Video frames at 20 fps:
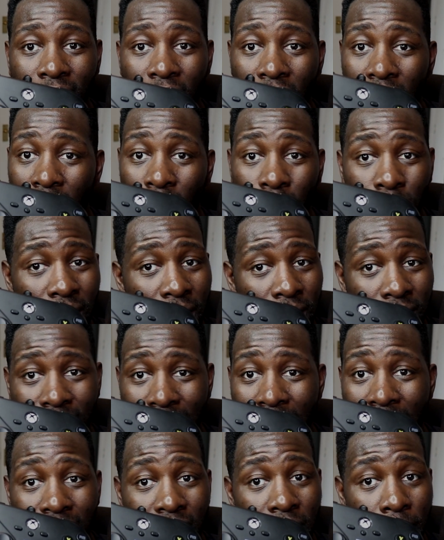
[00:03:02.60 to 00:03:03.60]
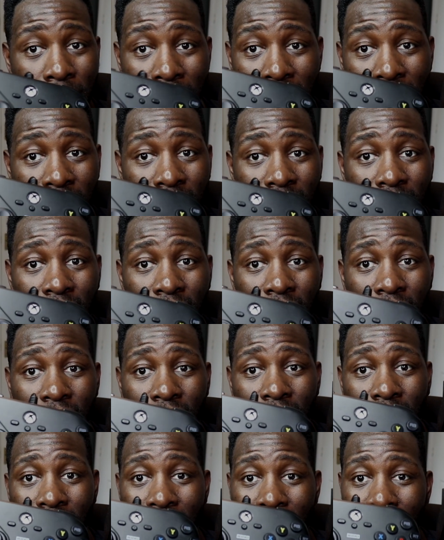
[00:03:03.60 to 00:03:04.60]
and I'll get to that in a bit.
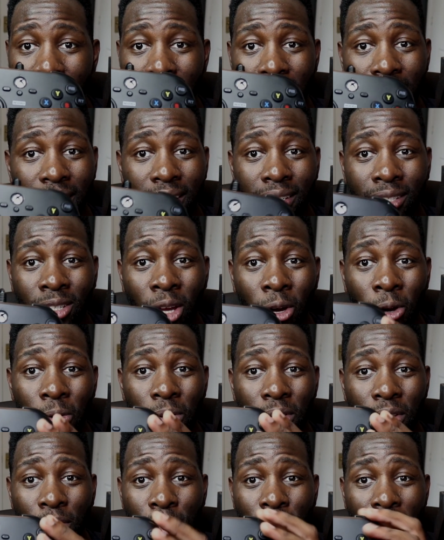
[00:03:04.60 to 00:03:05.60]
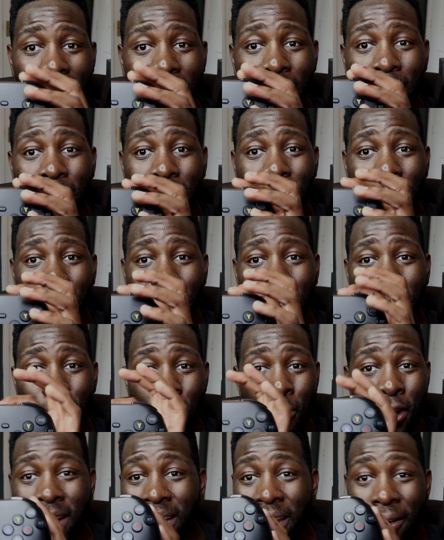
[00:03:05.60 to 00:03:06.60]
So you got
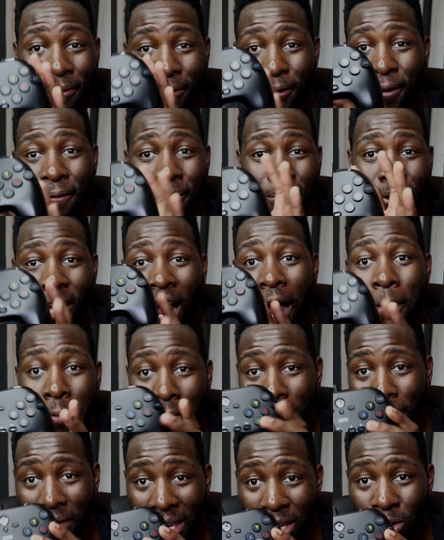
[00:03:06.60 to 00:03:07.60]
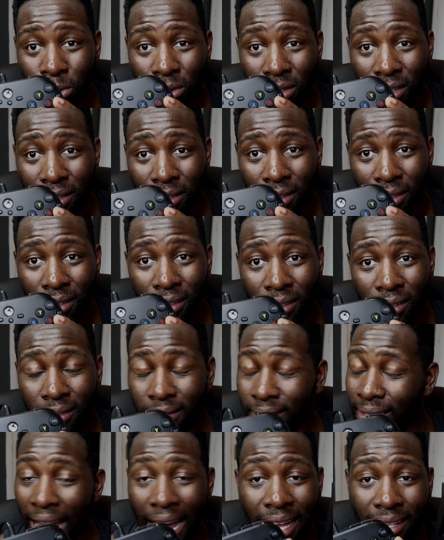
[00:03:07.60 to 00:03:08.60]
3 different type of feels.
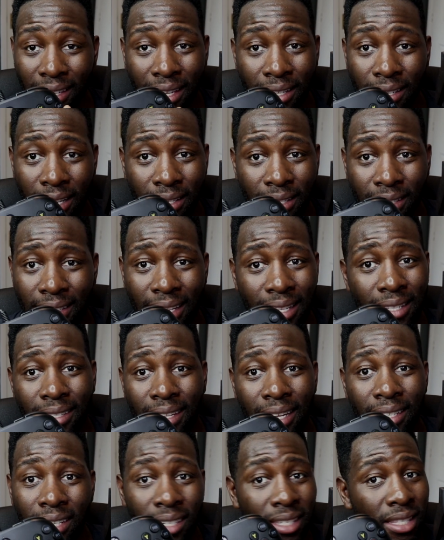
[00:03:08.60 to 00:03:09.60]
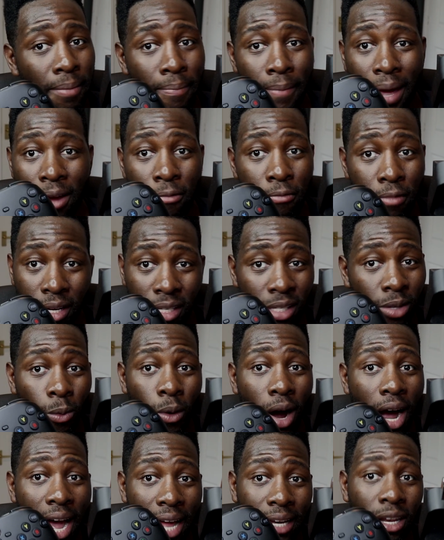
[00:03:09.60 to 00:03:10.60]
This is the main reason
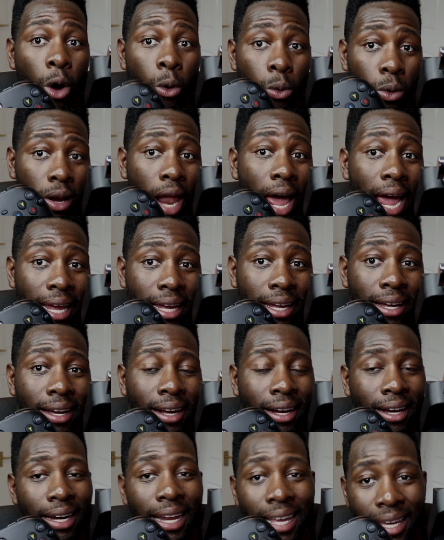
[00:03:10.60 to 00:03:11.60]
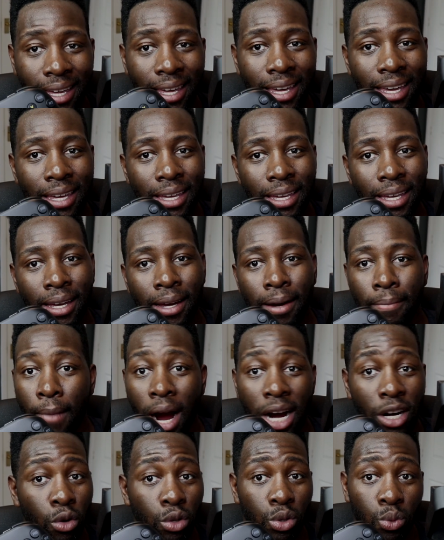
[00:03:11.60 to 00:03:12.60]
why I don't like clicky
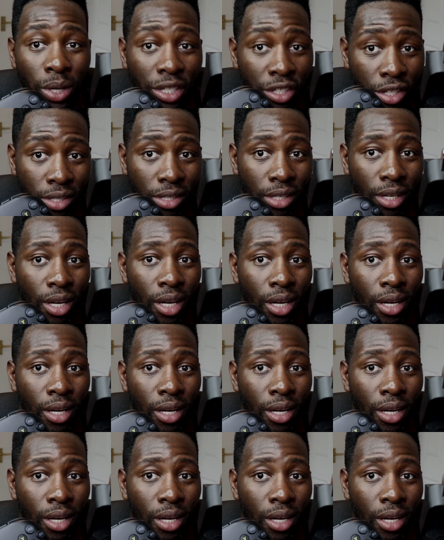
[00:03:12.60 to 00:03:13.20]
micro switches.